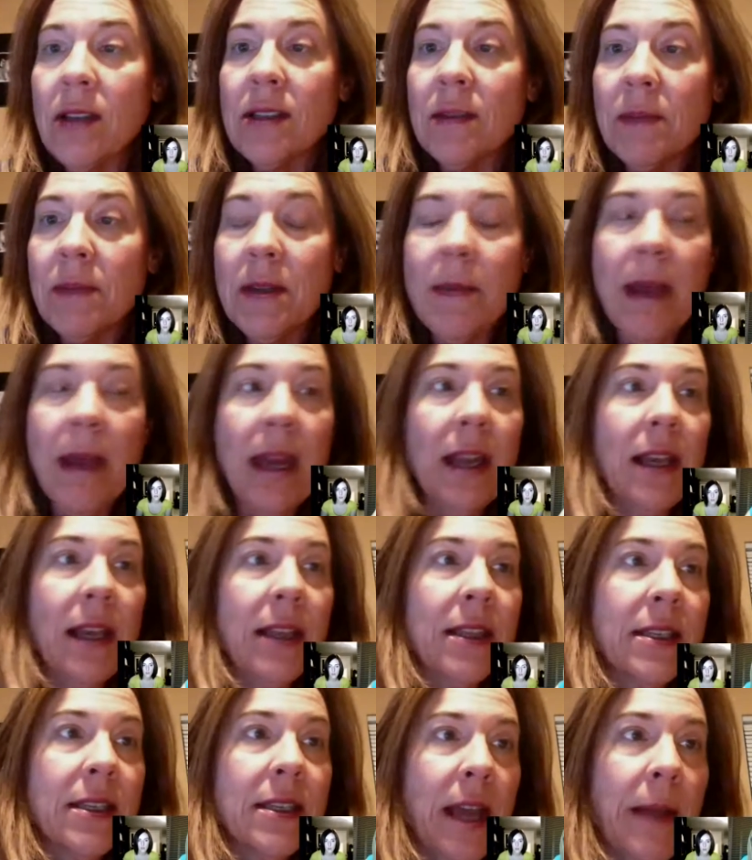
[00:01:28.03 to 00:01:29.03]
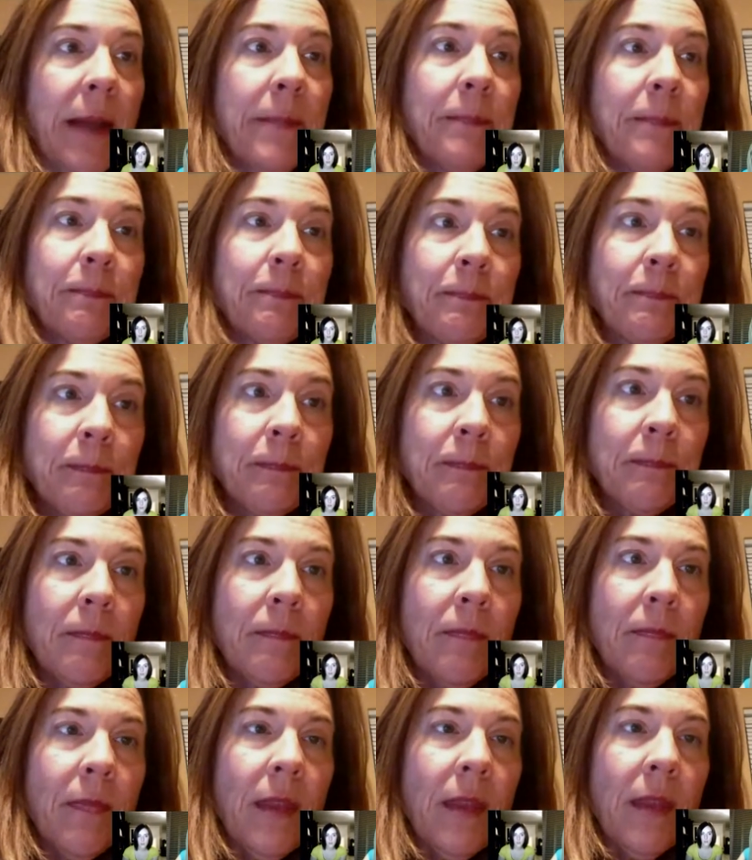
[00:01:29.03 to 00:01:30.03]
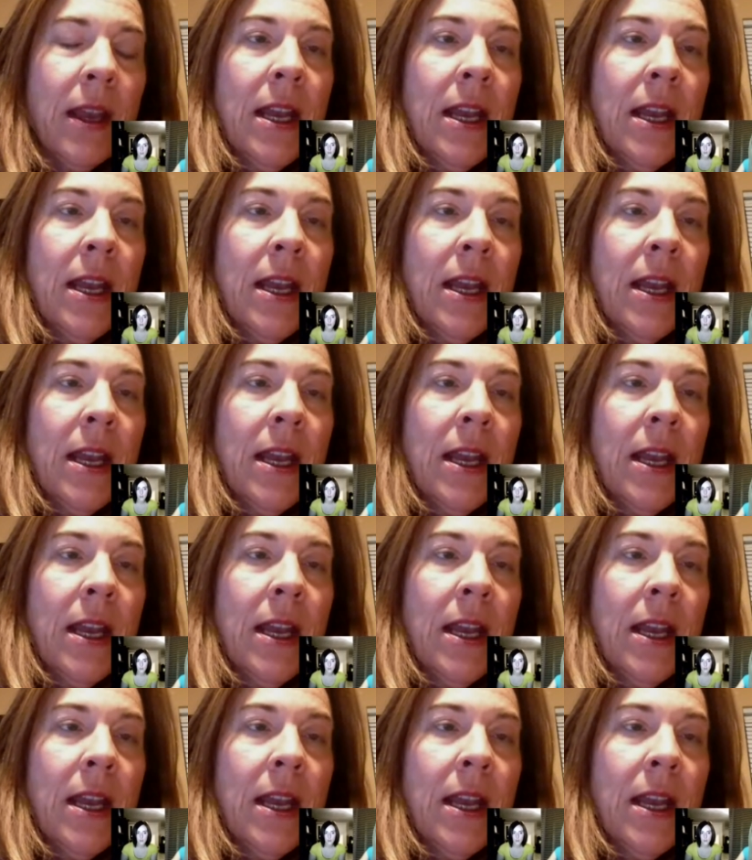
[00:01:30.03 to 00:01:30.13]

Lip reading: since they were non-symptomatic at the time.